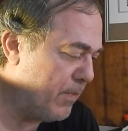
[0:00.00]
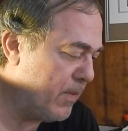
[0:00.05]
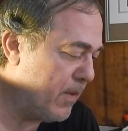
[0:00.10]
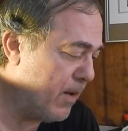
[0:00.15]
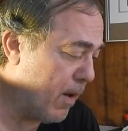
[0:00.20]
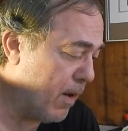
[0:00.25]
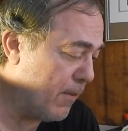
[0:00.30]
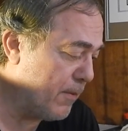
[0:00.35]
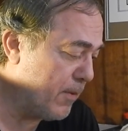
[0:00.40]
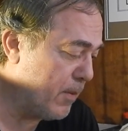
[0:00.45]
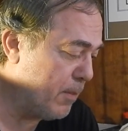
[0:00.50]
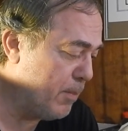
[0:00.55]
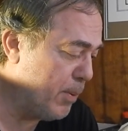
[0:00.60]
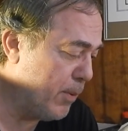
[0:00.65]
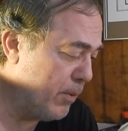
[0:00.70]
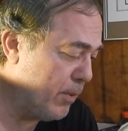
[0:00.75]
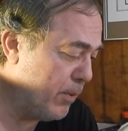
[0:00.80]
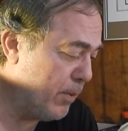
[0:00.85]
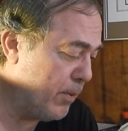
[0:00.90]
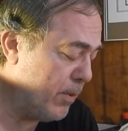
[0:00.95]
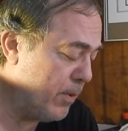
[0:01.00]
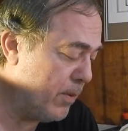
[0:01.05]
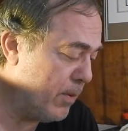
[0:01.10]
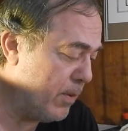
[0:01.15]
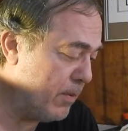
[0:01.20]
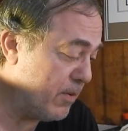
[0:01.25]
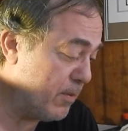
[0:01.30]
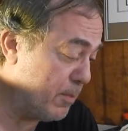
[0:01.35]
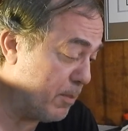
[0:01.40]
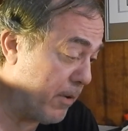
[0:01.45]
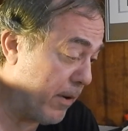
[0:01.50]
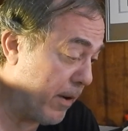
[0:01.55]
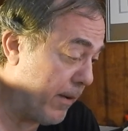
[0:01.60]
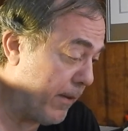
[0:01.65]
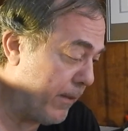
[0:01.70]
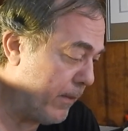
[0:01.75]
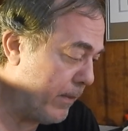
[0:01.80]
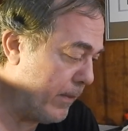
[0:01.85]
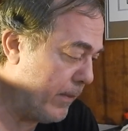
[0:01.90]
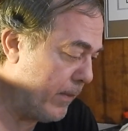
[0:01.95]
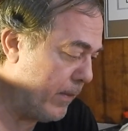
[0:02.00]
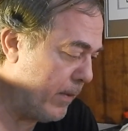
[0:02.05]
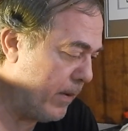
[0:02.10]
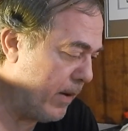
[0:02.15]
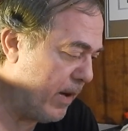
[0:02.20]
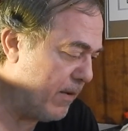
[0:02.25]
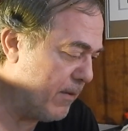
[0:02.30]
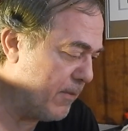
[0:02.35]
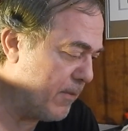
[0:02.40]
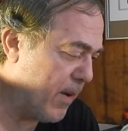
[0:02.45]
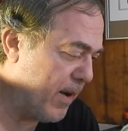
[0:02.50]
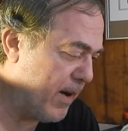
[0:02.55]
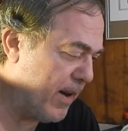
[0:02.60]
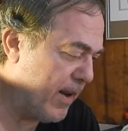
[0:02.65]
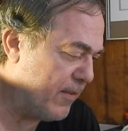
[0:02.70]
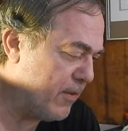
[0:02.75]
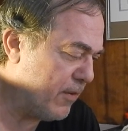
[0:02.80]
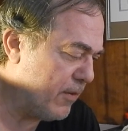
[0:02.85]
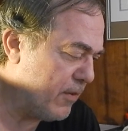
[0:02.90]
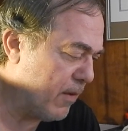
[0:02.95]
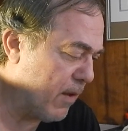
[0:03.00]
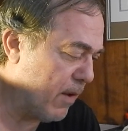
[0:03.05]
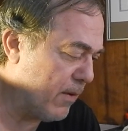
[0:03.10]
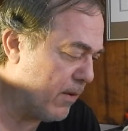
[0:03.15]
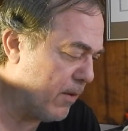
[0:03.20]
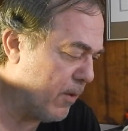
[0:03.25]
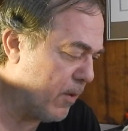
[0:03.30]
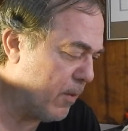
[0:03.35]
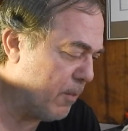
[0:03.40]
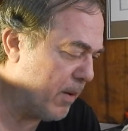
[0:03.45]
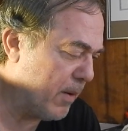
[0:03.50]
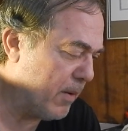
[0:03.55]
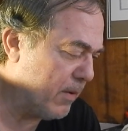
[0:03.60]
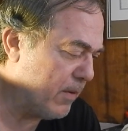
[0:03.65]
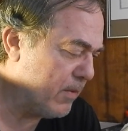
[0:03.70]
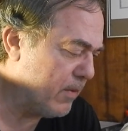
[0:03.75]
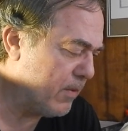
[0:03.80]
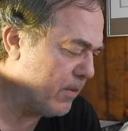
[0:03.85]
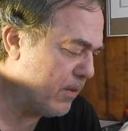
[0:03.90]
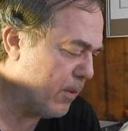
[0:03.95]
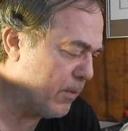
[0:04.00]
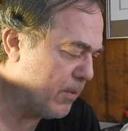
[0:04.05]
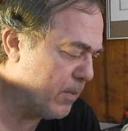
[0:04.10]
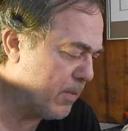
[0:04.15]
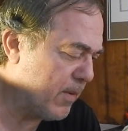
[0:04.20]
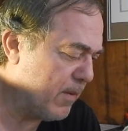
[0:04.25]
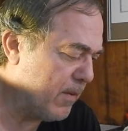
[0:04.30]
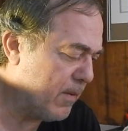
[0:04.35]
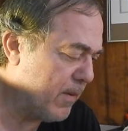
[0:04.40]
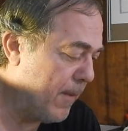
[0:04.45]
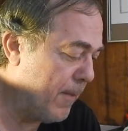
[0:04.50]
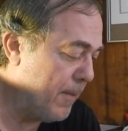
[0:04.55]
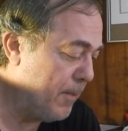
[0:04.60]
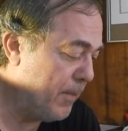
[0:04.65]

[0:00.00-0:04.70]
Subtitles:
they offered a pulu, it's a prayer. Native Hawaiian ancestors long ago, buried a list on the coast over there.